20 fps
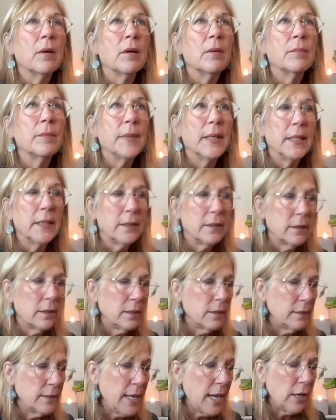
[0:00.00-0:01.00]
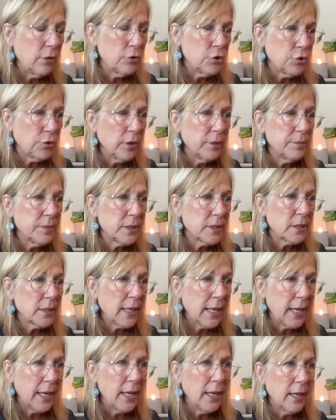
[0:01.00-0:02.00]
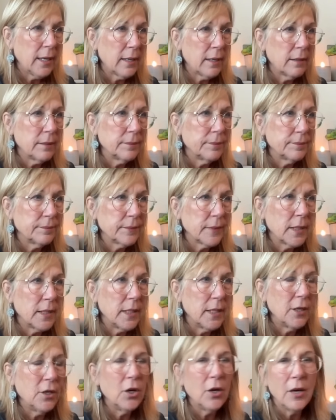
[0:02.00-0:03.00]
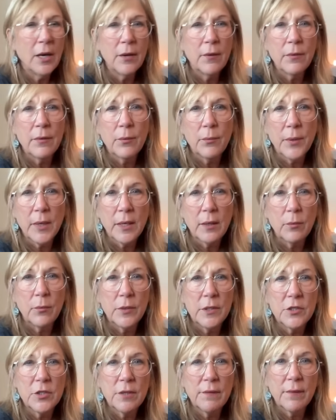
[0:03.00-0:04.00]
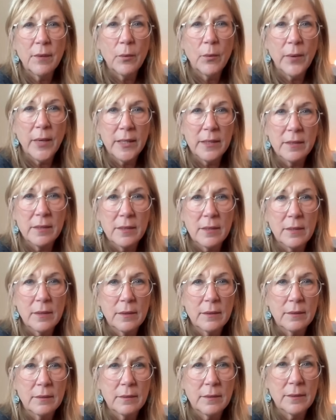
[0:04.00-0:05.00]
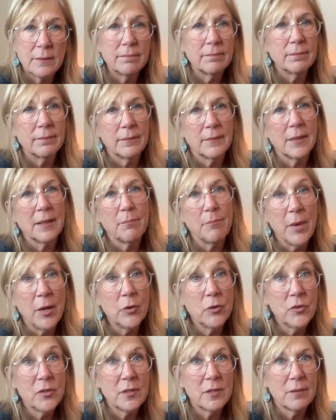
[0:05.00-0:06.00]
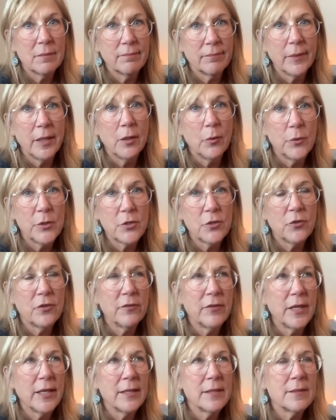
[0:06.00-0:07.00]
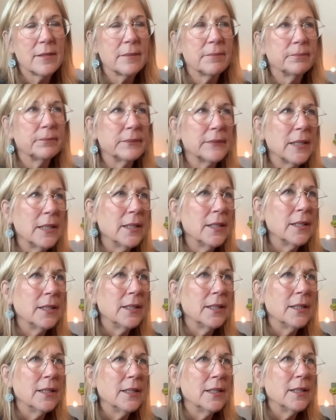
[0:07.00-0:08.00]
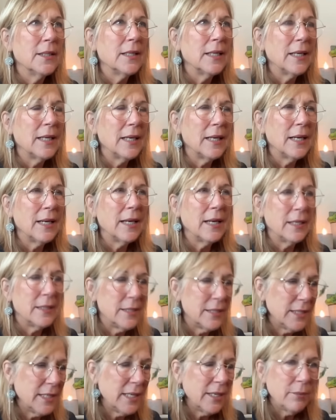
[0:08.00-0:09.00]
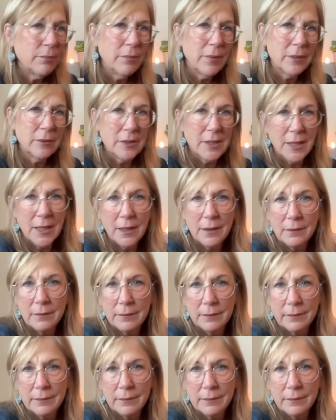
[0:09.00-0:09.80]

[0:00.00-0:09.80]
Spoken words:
But now Trump's cake, you know how the Wicked Witch of the West melts in the Wizard of Oz? I see him melting.